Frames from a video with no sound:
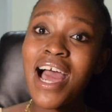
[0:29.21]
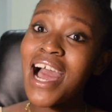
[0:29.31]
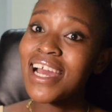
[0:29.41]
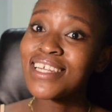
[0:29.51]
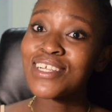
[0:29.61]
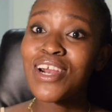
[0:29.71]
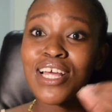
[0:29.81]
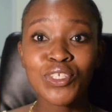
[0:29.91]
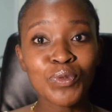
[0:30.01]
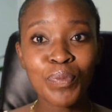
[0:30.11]

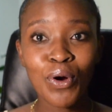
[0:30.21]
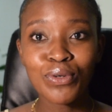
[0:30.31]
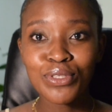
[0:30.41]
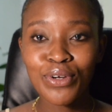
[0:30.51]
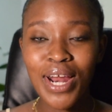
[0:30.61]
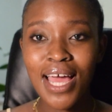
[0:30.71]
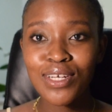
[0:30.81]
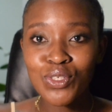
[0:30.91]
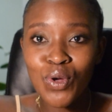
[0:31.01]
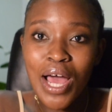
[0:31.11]
undergrad to postgrad,
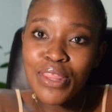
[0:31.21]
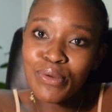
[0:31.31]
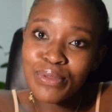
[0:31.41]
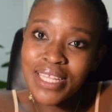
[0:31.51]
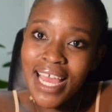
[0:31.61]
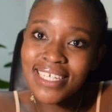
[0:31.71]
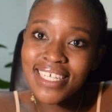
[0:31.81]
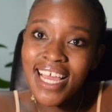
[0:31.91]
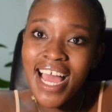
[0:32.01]
so I thought that